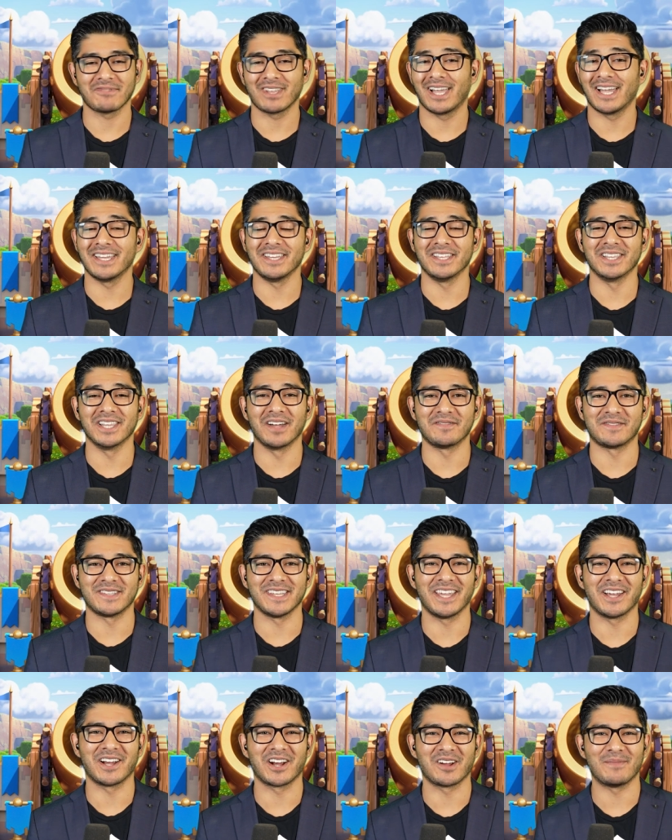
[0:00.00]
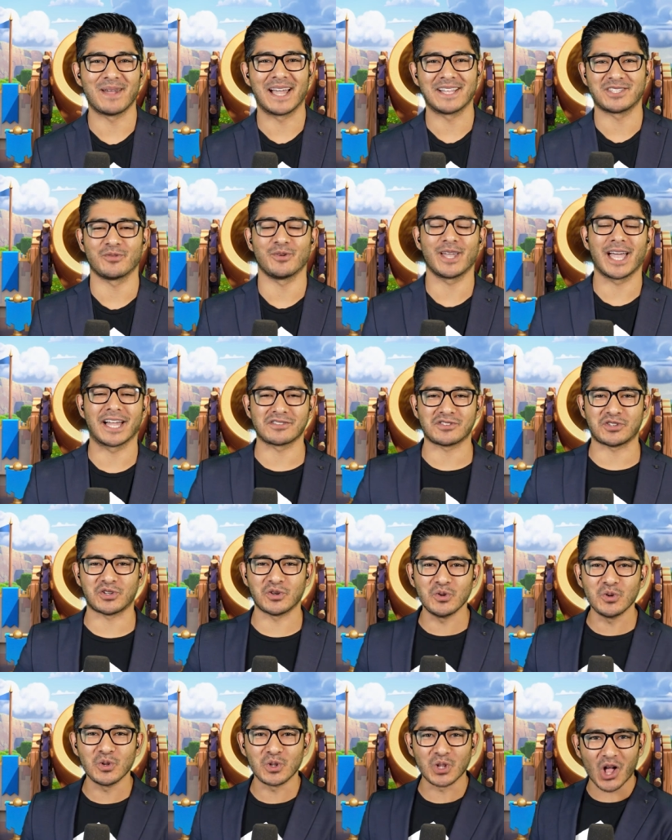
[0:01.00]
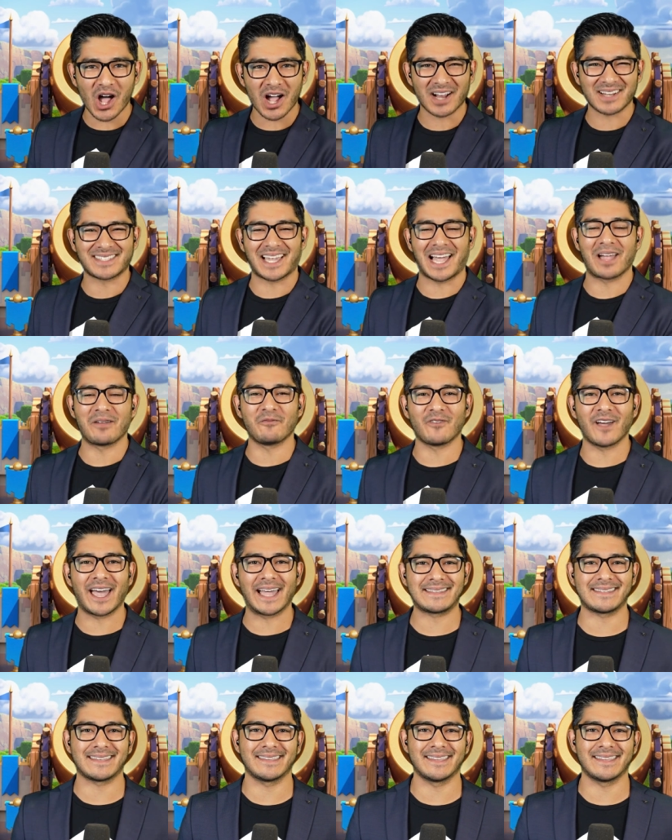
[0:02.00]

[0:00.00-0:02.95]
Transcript: Uh, you love to hear it, man. So we got two longtime vets